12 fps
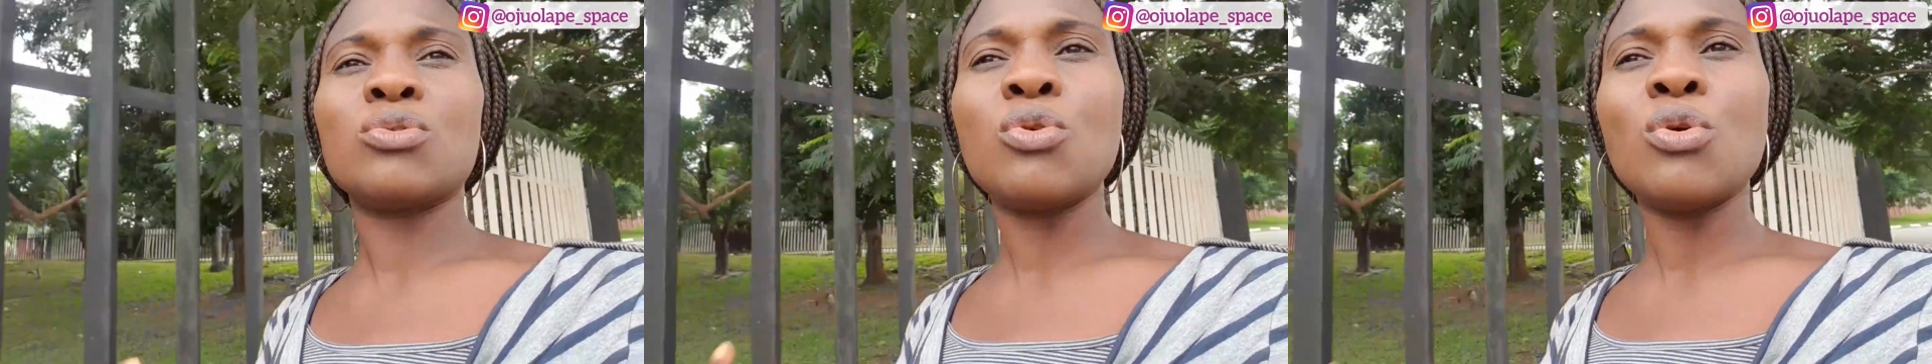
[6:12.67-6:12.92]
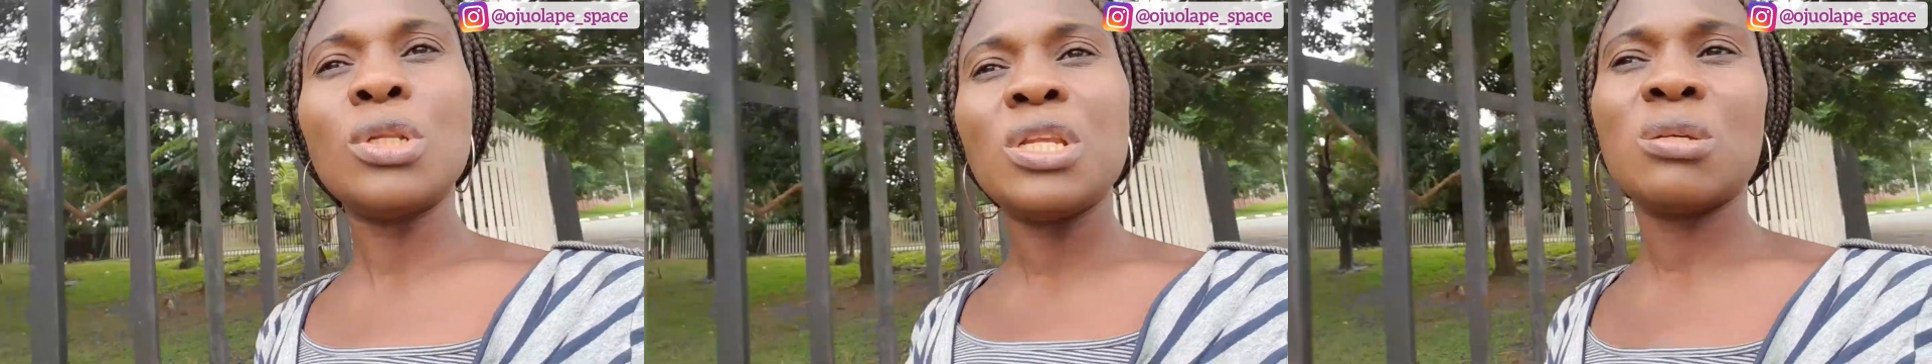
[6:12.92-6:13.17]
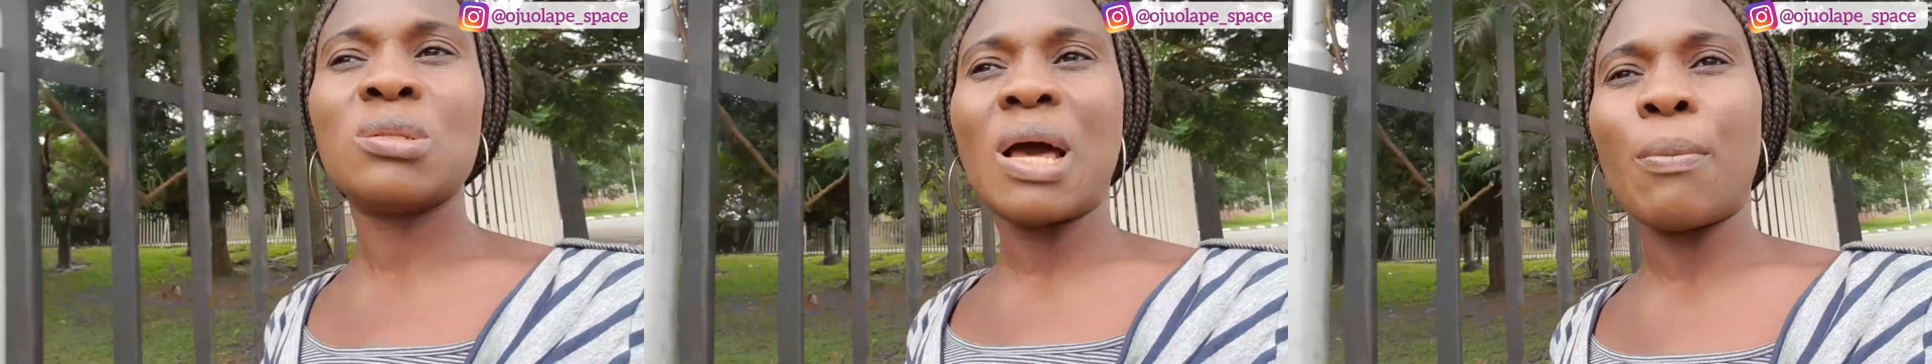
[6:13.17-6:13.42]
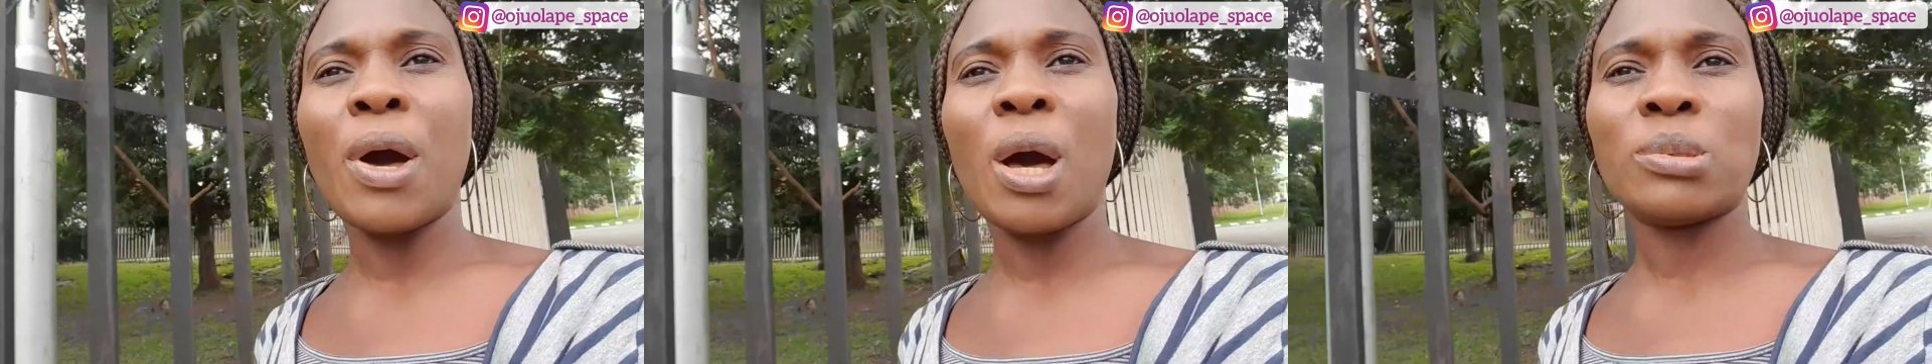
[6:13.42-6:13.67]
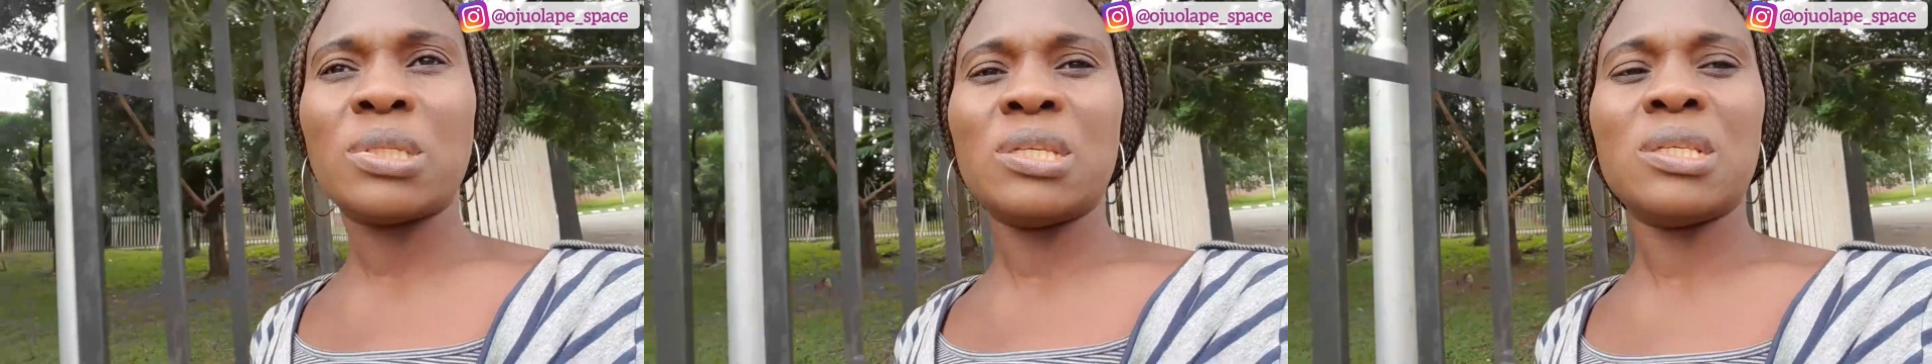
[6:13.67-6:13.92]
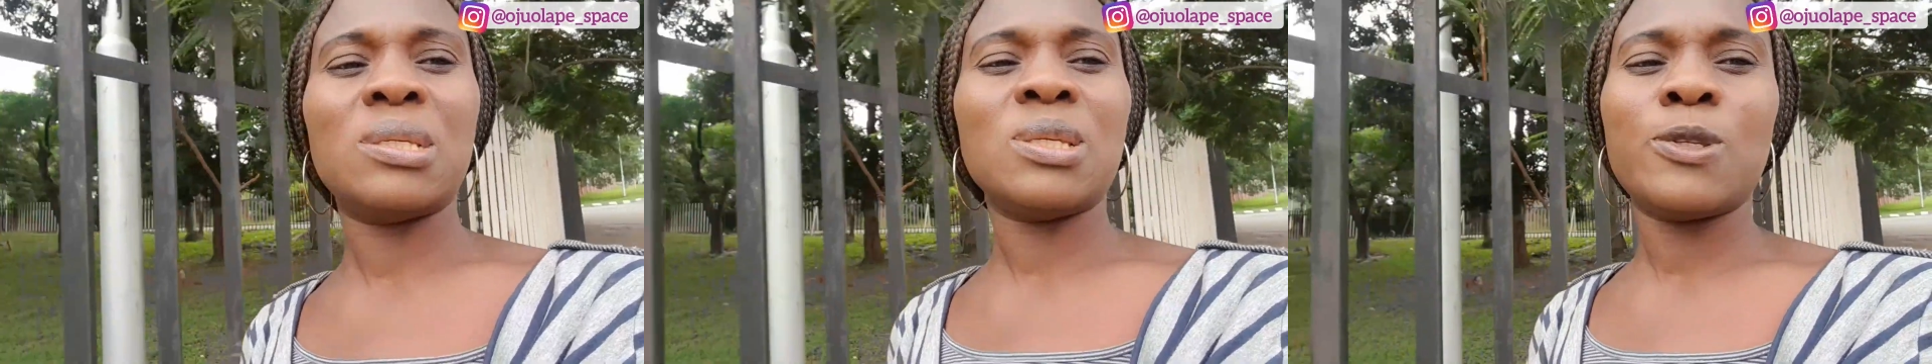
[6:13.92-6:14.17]
good news about
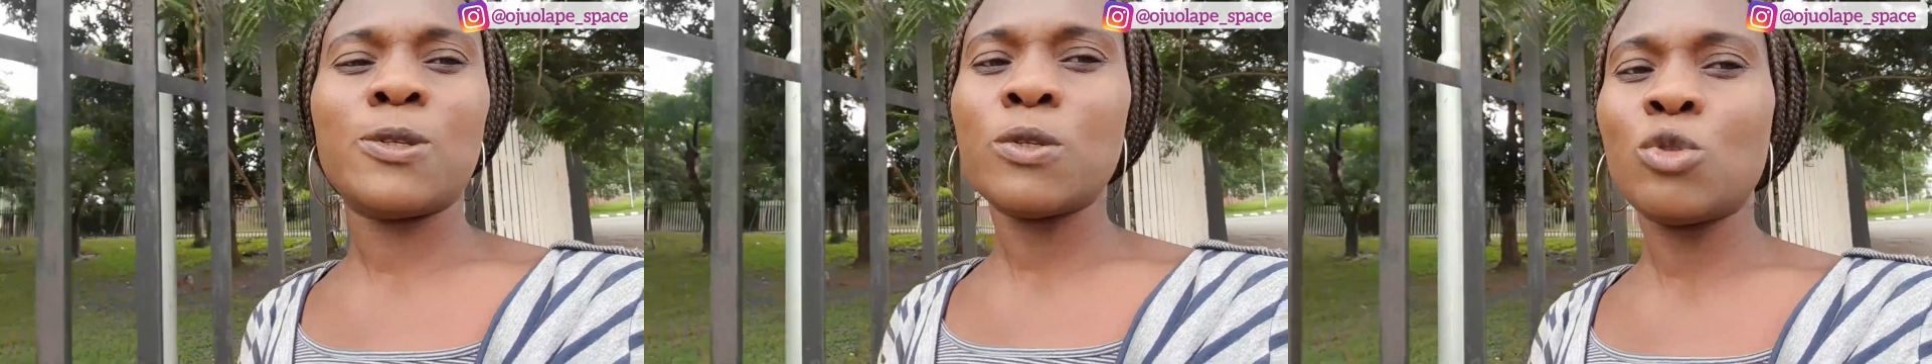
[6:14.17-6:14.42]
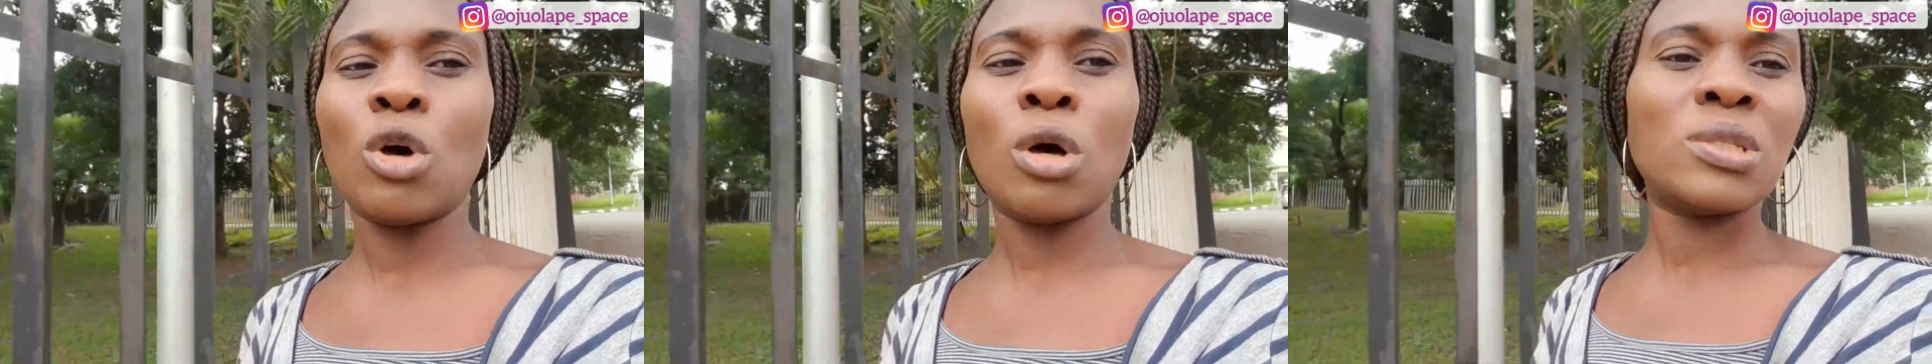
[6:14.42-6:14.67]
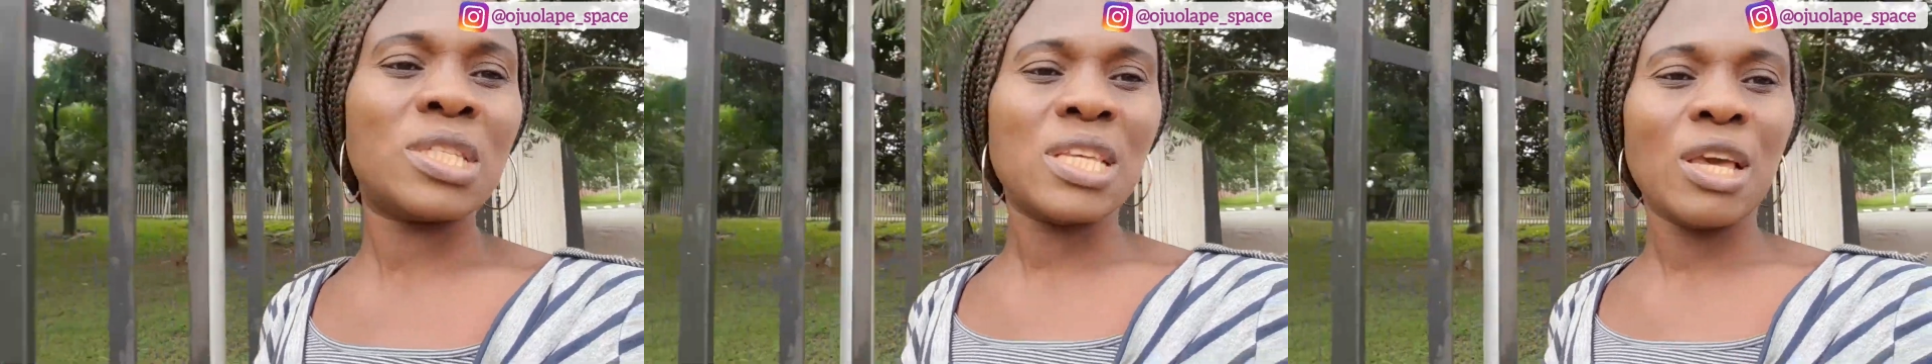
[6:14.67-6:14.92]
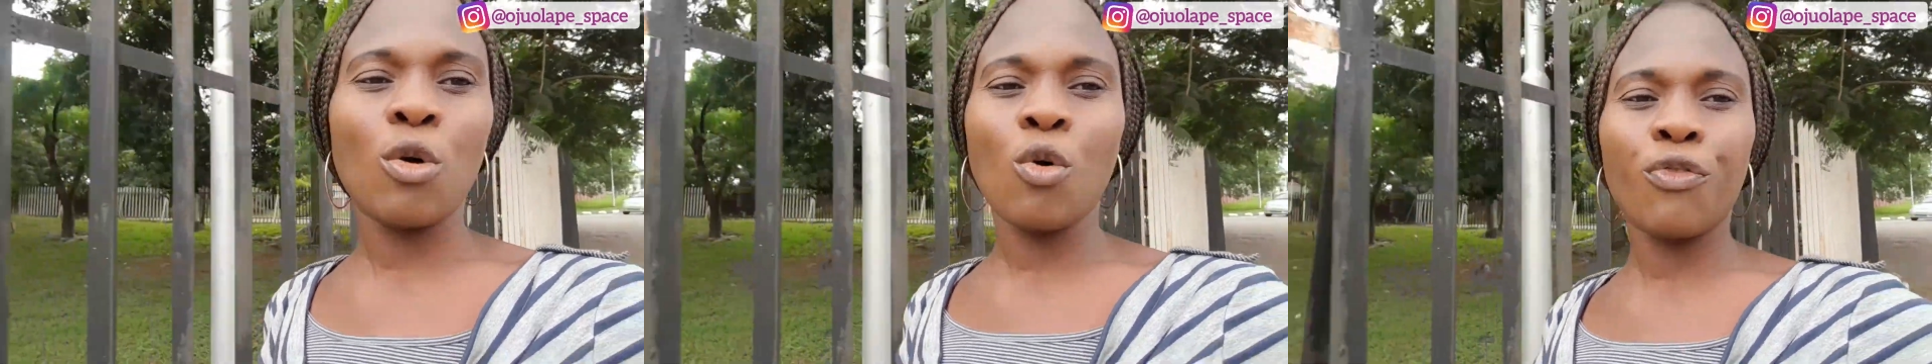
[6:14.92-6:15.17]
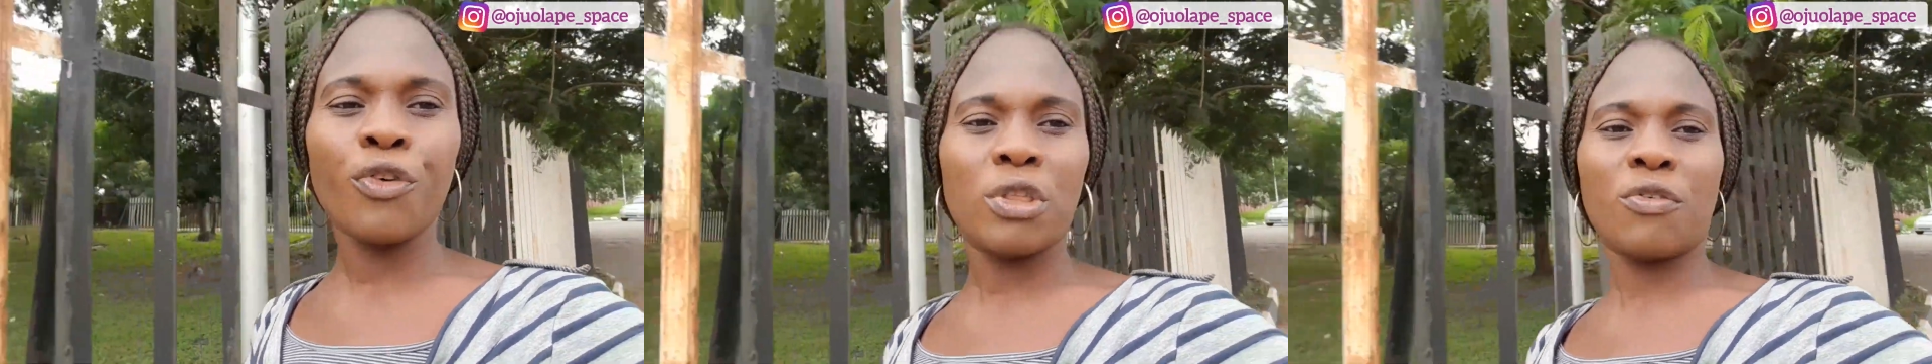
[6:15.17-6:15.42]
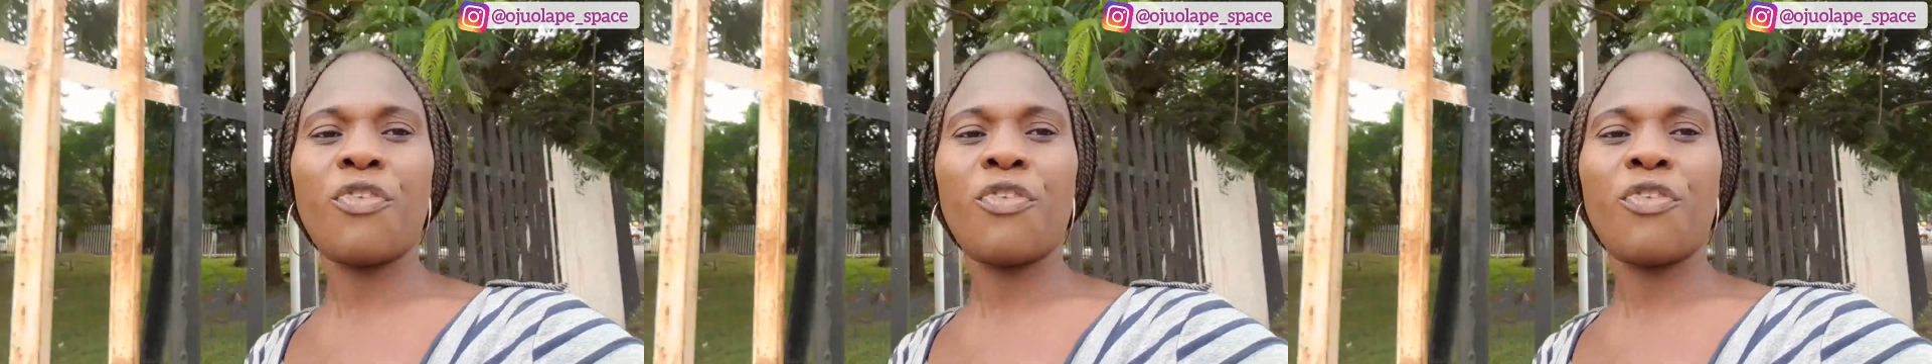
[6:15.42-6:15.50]
it is, don't say, oh, for the